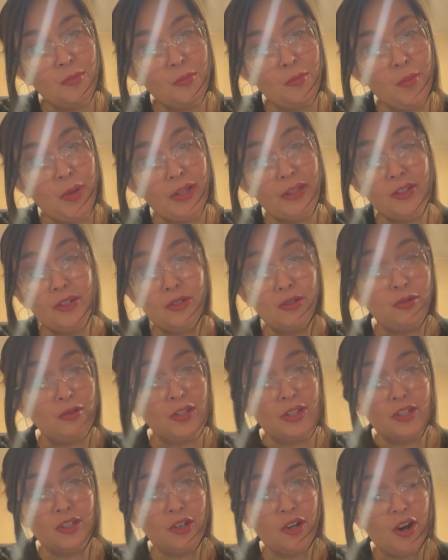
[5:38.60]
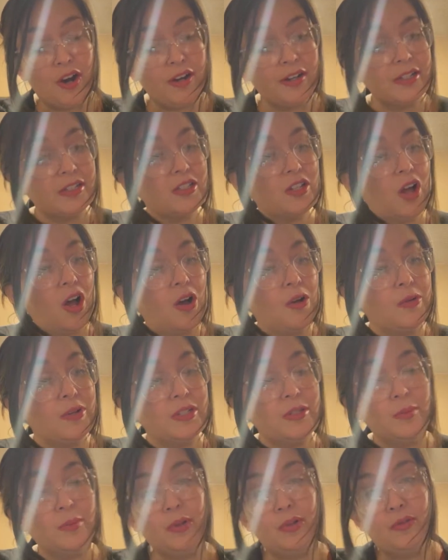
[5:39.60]
But the truth is, your heart is
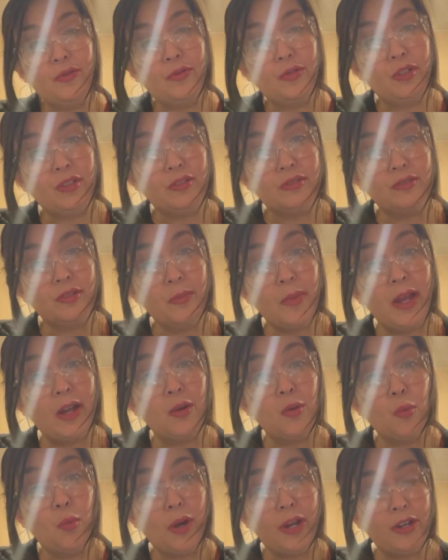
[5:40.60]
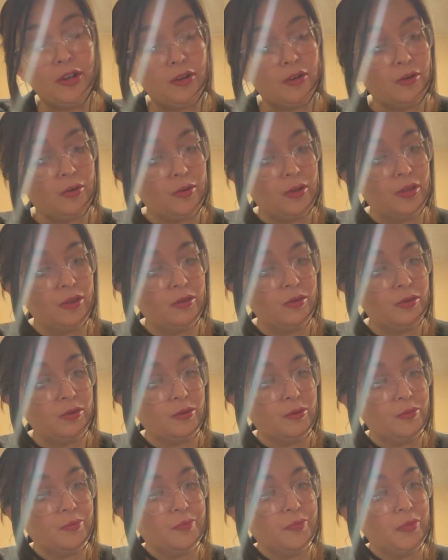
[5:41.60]
always beautiful, no matter what you're going through.